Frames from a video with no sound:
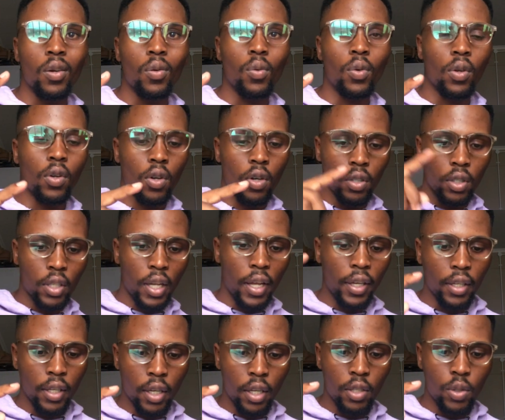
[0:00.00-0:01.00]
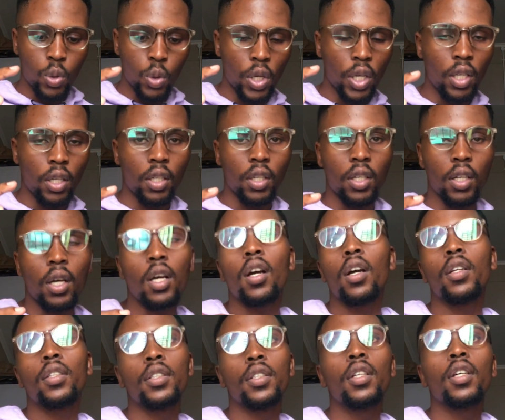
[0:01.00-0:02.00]
We got like a drink,
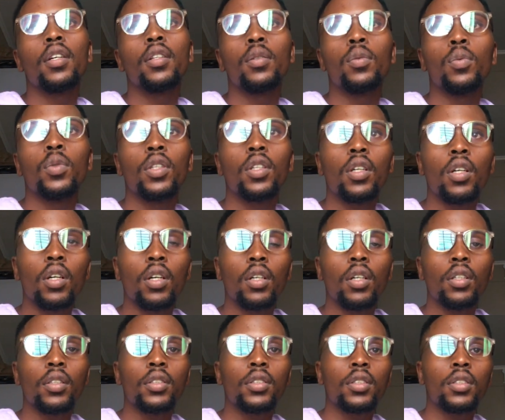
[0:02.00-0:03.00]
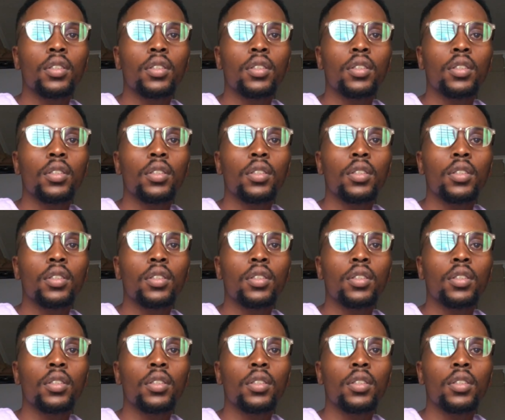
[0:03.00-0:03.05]
and then we got